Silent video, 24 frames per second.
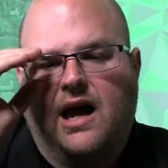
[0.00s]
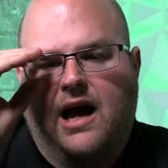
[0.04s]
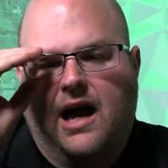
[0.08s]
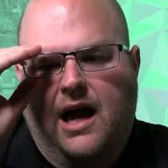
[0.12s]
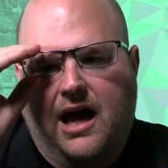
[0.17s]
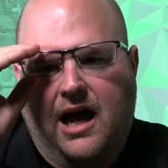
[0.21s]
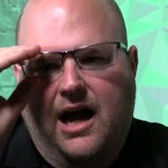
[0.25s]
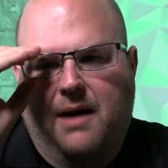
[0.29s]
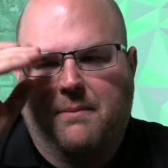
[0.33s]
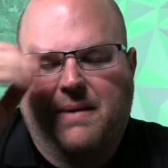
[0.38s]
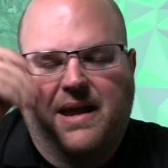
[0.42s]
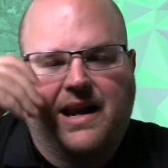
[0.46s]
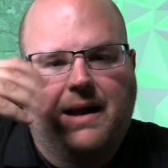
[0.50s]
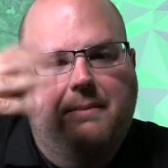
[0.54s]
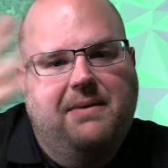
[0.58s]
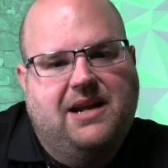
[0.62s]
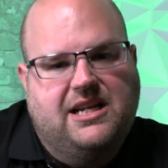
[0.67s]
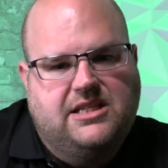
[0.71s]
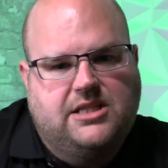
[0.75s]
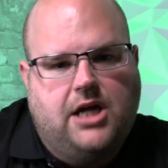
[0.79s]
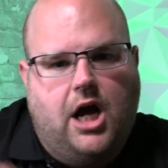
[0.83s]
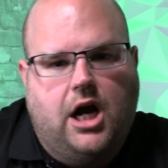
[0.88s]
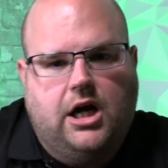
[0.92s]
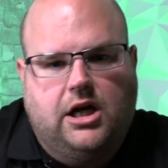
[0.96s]
And I'm
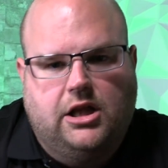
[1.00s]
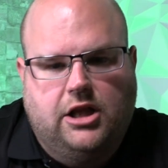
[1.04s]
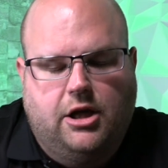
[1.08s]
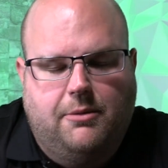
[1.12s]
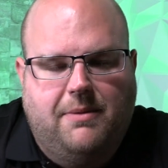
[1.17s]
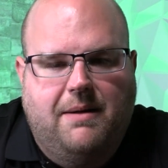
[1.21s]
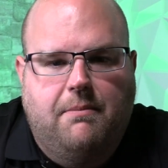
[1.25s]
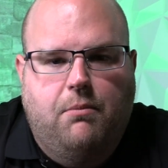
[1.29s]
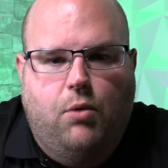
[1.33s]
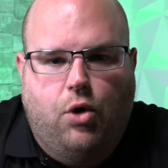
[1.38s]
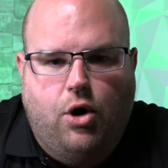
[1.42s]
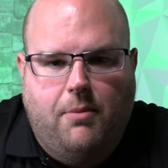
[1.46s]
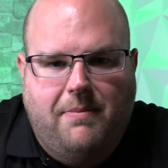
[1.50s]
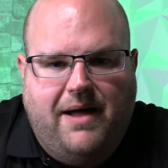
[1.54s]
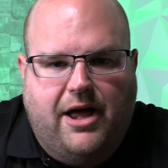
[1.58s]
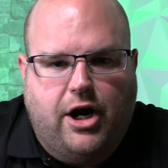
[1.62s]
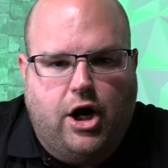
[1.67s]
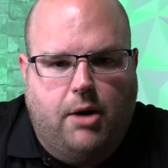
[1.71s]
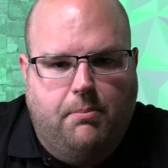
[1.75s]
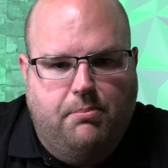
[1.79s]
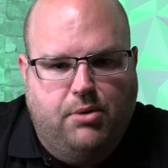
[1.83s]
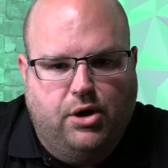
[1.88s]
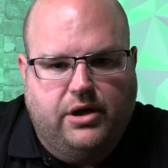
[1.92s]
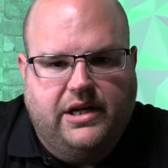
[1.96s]
going to talk a little bit more about
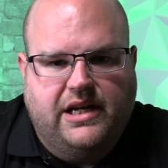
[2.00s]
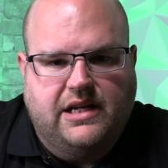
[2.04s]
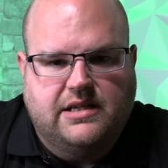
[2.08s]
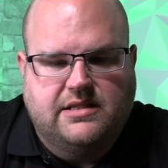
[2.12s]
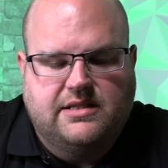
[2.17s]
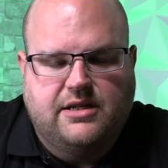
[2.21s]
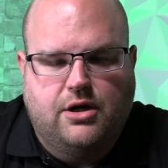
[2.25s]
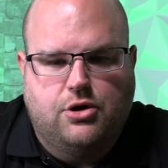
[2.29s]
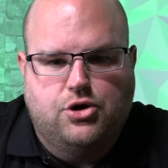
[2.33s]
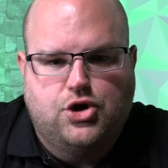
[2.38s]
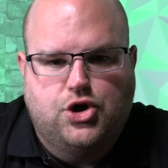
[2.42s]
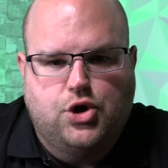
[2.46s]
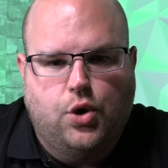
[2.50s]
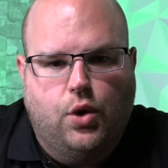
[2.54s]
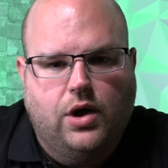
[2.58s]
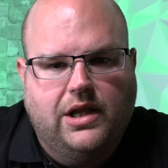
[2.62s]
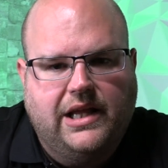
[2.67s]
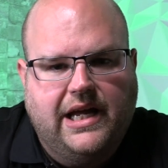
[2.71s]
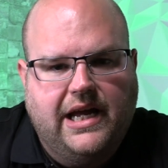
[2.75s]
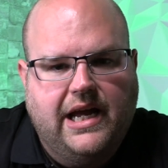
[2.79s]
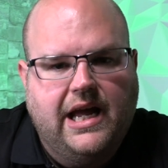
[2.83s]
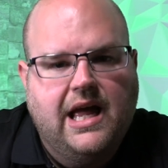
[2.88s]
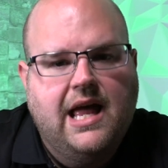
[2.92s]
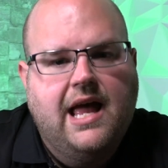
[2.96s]
our bookings here
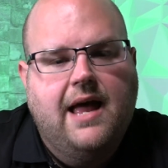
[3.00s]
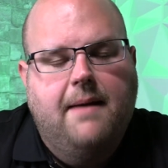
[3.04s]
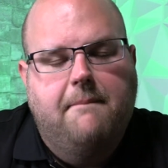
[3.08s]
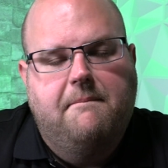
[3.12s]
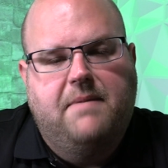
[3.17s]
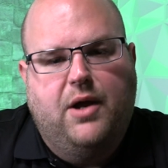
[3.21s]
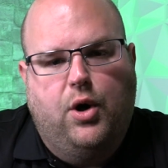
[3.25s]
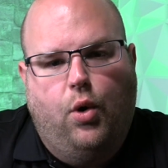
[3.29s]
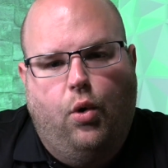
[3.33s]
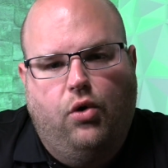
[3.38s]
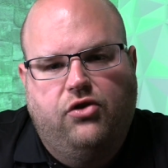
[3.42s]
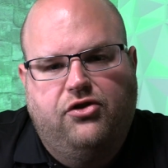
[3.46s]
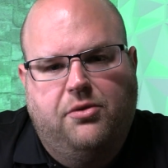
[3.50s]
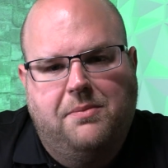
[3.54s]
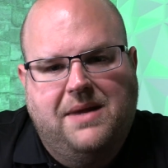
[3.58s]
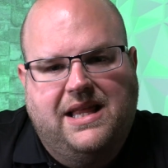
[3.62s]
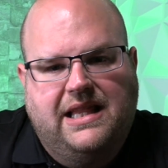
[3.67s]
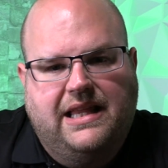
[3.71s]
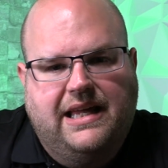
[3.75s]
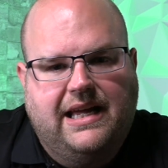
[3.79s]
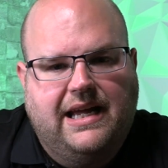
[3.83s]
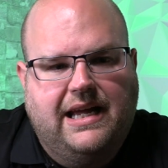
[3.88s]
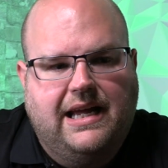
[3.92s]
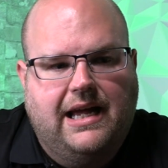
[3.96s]
shortly, but
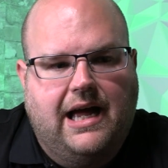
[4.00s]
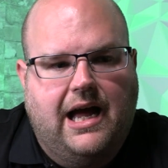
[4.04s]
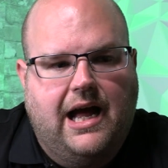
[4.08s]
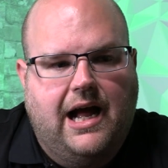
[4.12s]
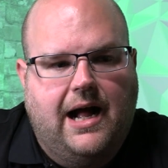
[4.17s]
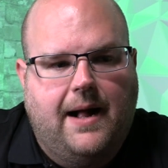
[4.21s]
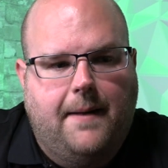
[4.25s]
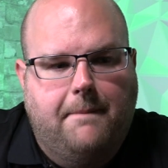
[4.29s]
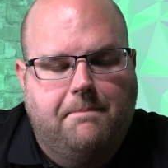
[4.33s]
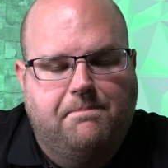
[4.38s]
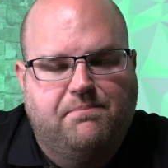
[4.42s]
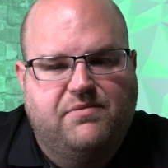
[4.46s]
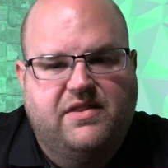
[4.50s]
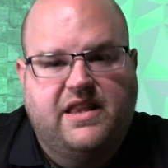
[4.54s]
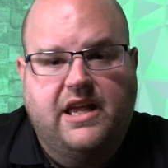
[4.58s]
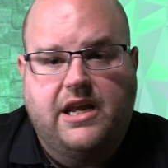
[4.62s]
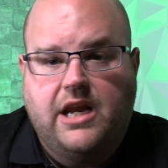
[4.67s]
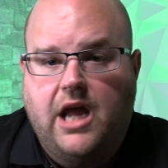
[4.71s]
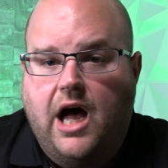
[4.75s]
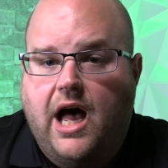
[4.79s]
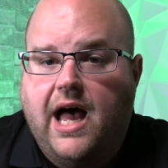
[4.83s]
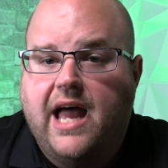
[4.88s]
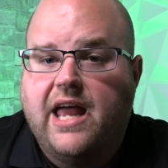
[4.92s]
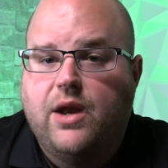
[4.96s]
ultimately, the
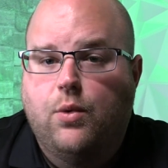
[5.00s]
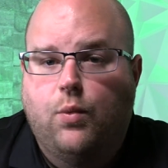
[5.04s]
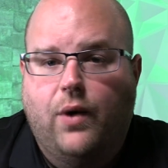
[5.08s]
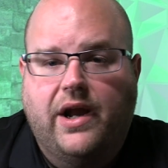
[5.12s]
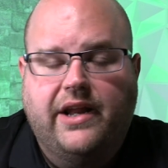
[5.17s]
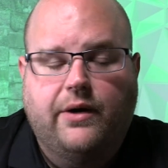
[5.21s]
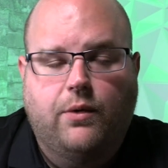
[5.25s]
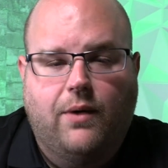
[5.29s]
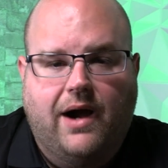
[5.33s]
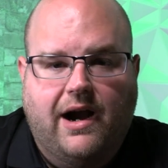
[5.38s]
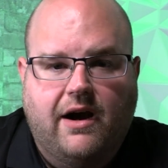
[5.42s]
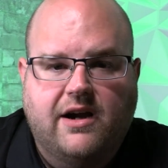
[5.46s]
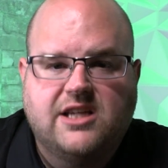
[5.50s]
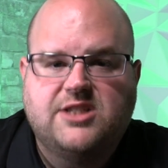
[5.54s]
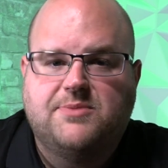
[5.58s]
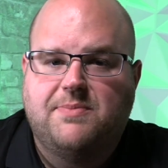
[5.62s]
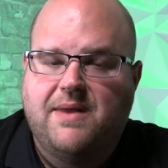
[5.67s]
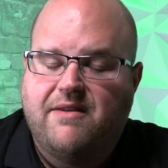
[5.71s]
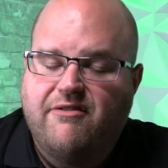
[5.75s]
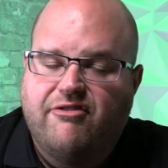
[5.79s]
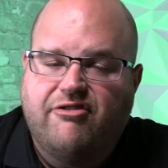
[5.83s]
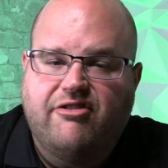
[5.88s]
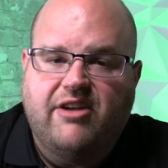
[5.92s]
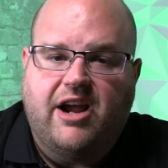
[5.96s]
Knot and Wedding Wire has
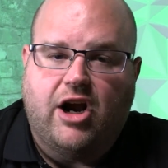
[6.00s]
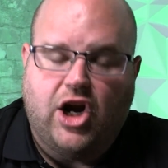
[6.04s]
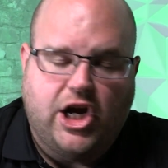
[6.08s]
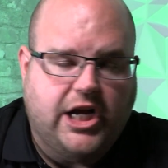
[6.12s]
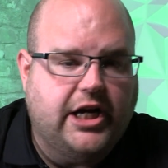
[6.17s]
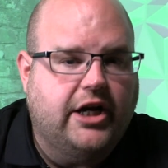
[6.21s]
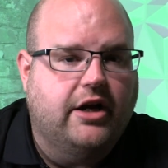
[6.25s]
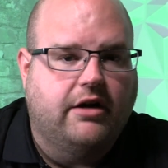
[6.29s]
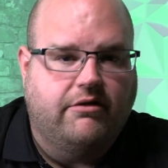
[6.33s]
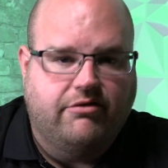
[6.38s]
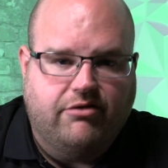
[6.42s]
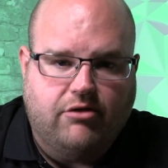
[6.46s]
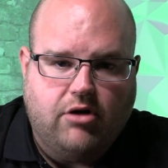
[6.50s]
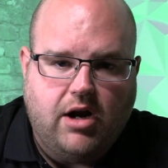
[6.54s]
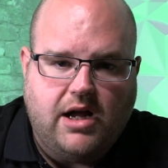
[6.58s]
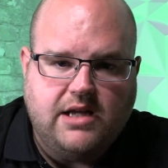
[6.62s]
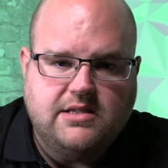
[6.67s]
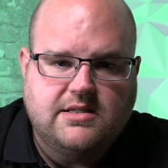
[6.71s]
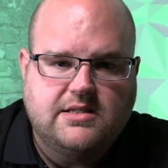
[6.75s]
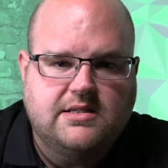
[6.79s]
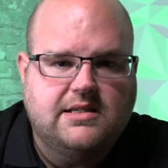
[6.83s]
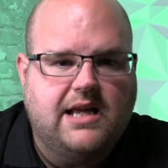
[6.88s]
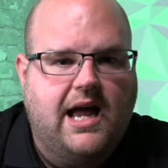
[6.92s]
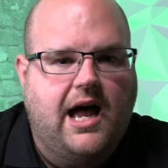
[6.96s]
been very good for
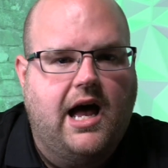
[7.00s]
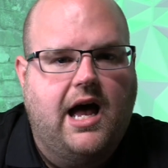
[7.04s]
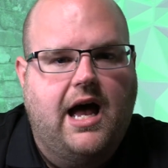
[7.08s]
us.